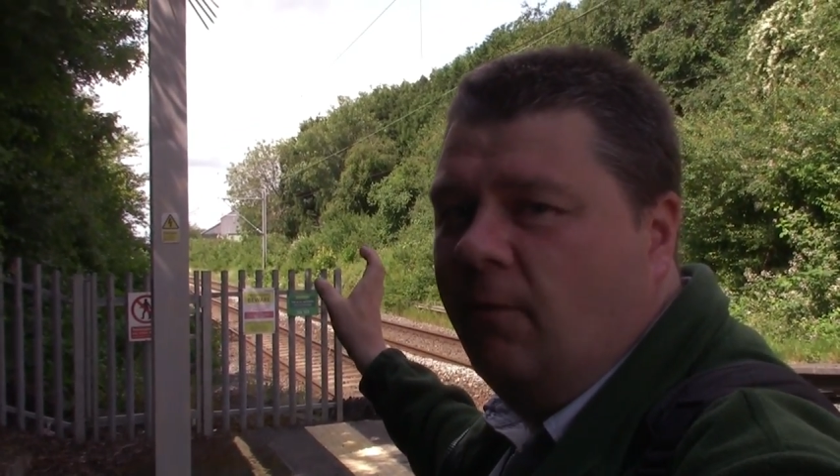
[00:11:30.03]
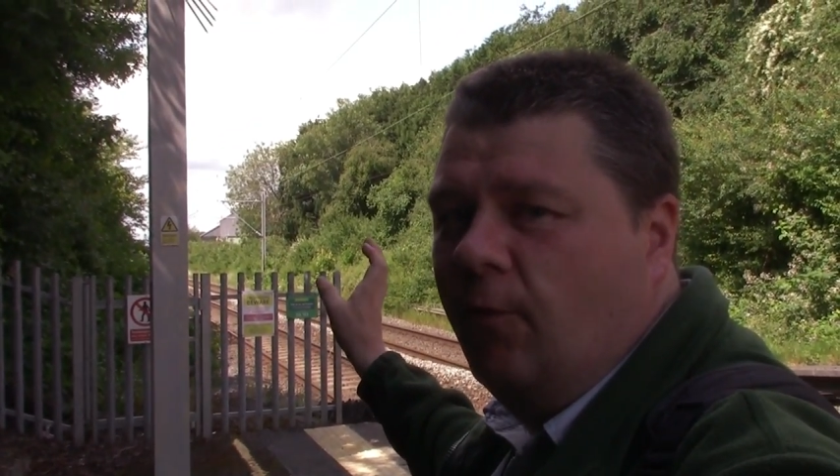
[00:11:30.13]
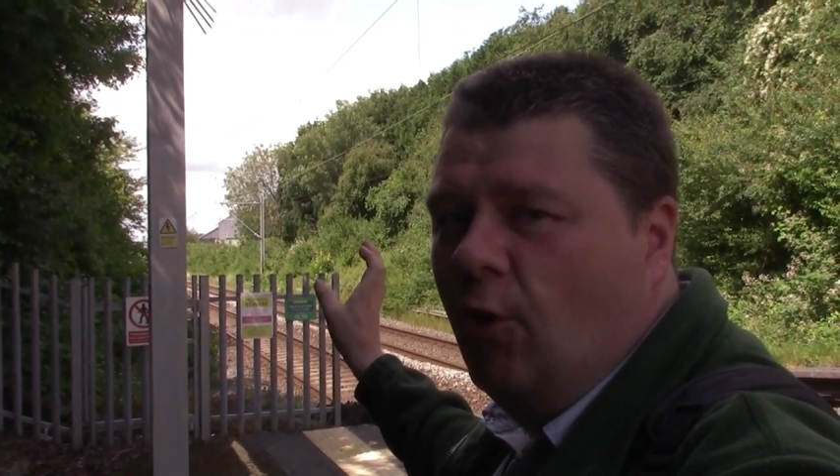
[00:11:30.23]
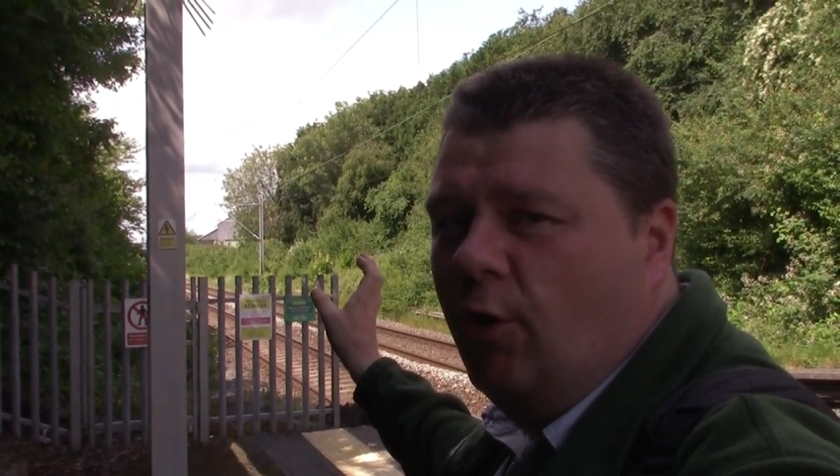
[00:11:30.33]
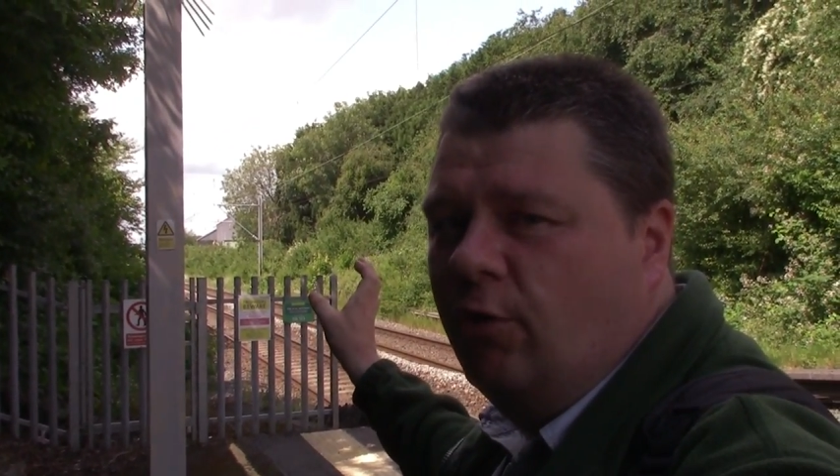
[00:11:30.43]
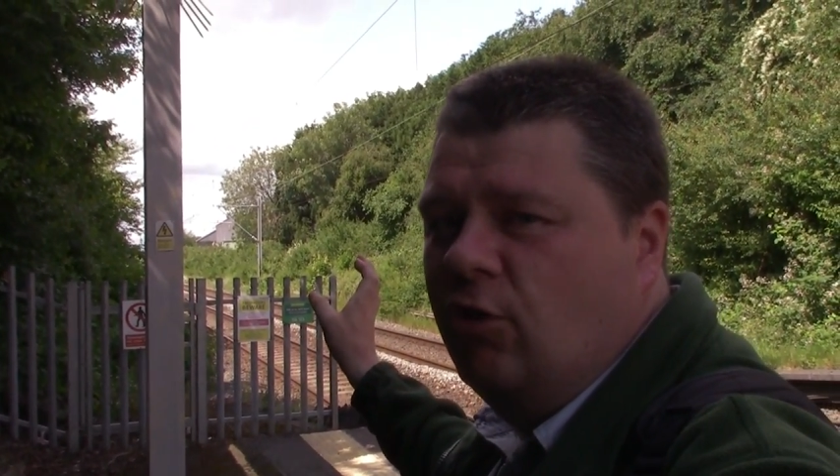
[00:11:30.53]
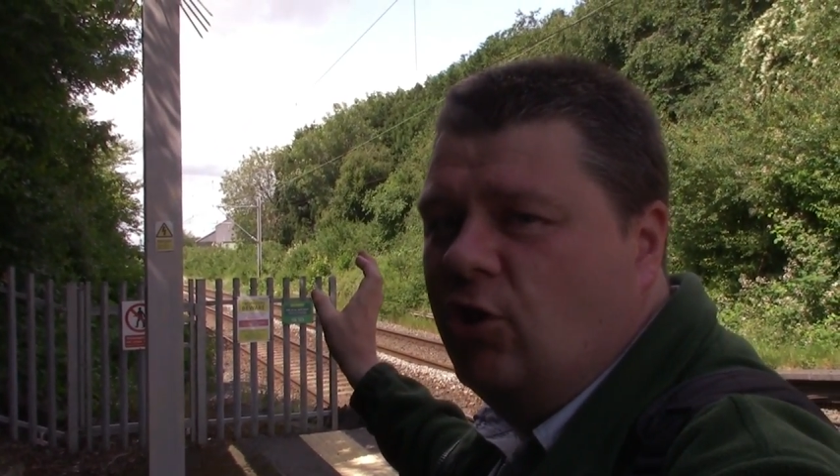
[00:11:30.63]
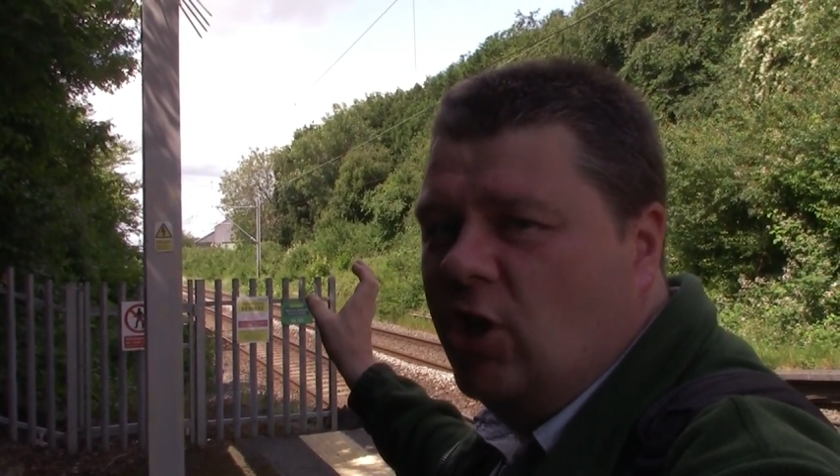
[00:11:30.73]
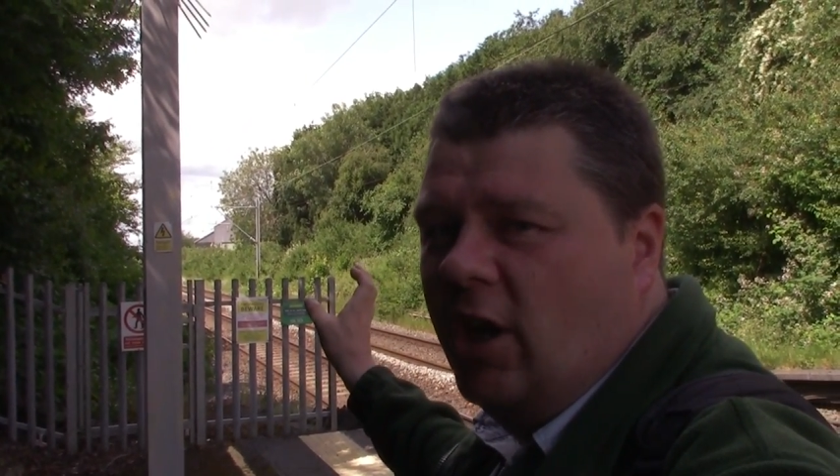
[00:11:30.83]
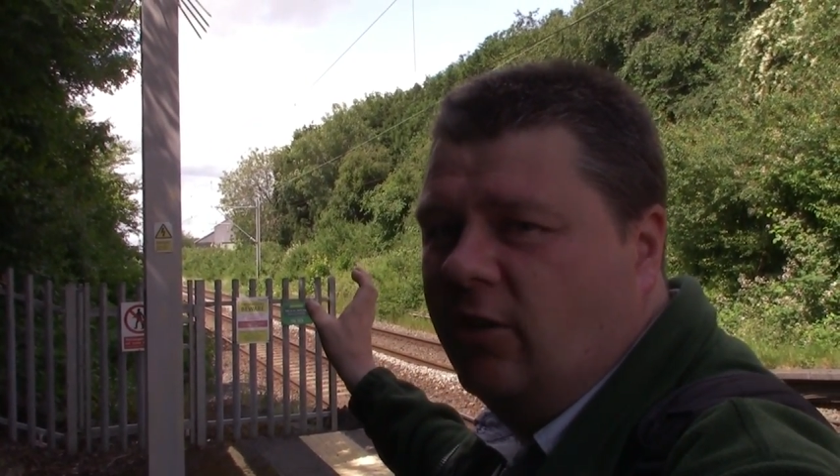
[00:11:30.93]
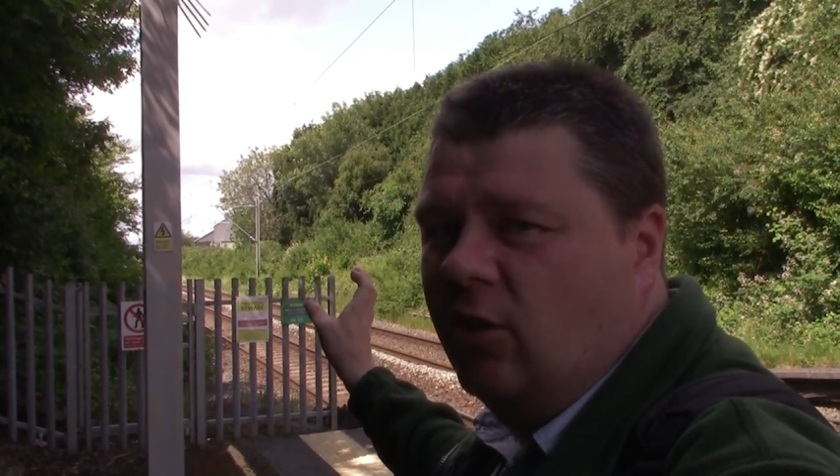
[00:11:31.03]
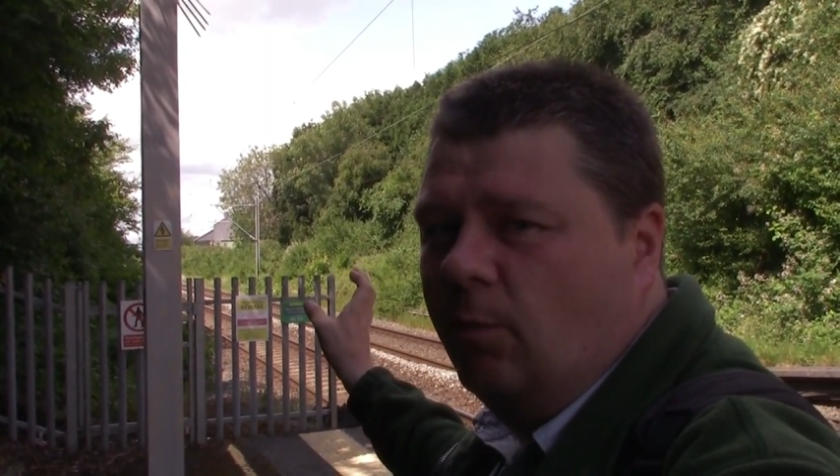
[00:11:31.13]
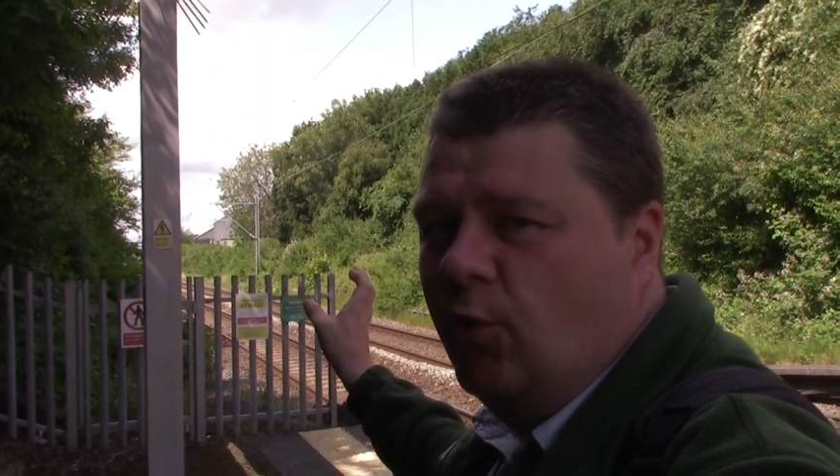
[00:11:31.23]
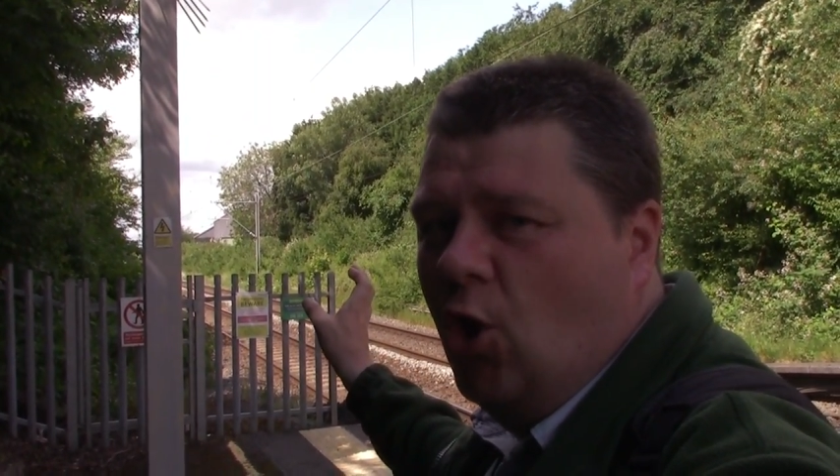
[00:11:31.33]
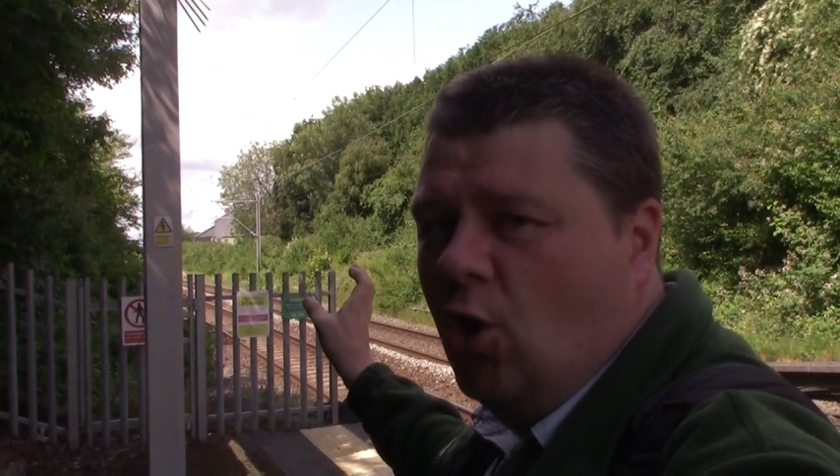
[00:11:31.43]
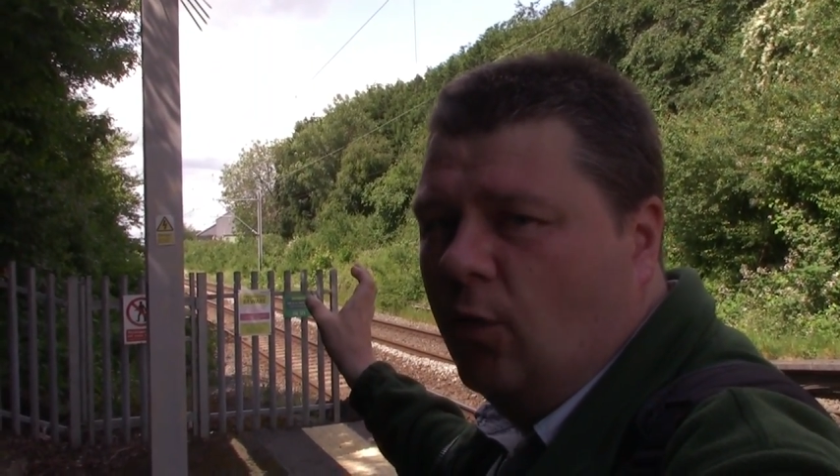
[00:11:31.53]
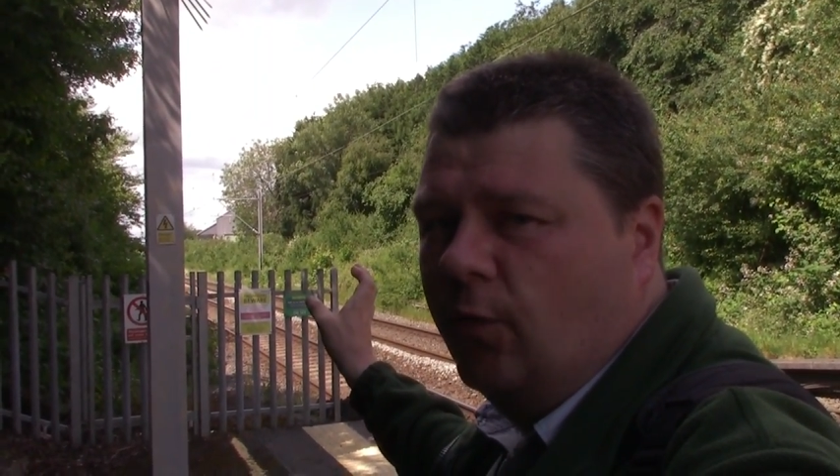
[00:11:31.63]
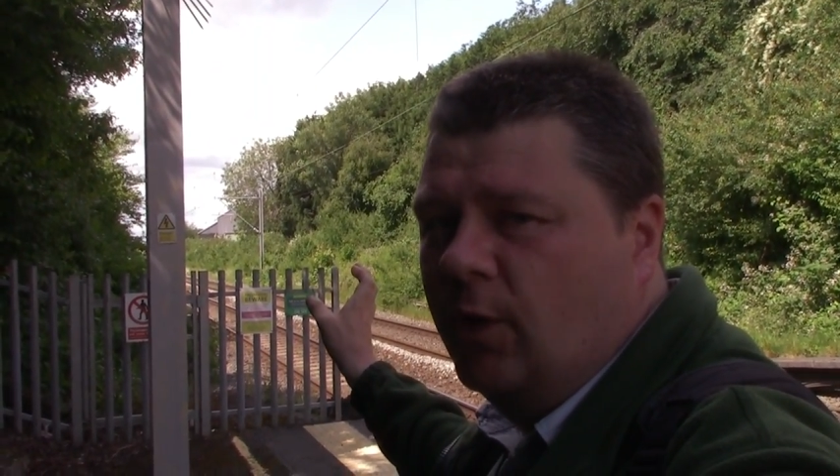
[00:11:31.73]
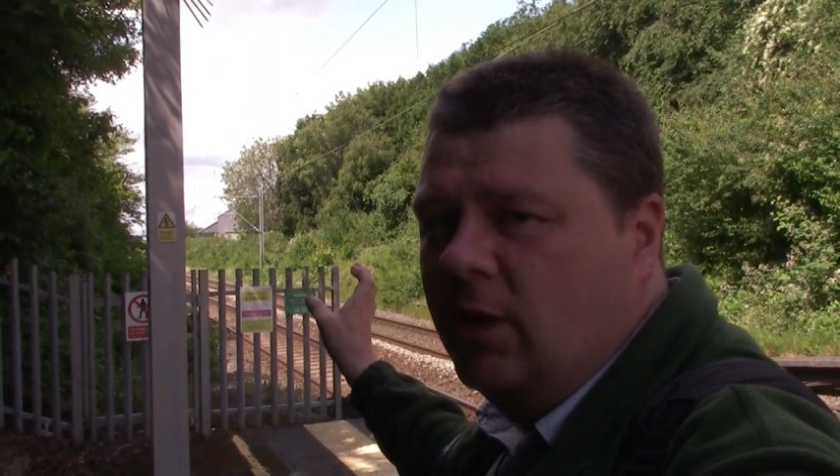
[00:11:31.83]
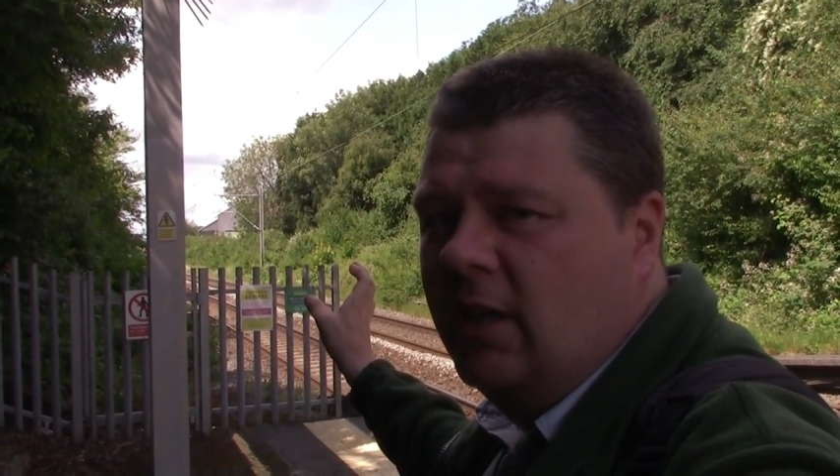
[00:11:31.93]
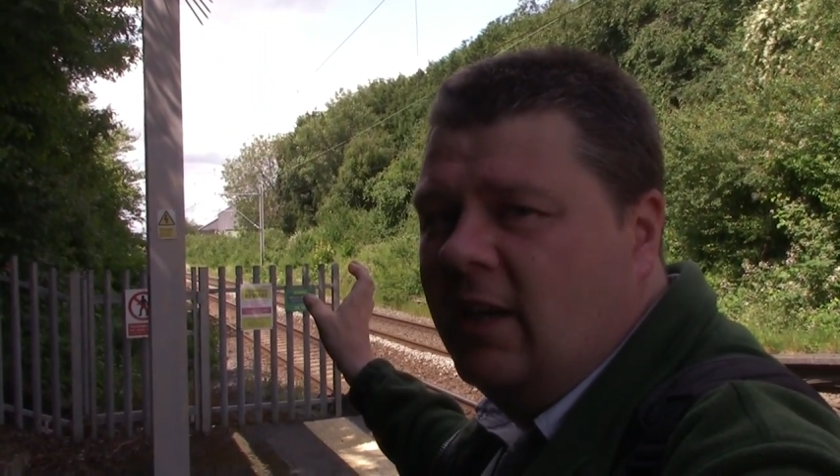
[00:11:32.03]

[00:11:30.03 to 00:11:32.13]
400 yards up north,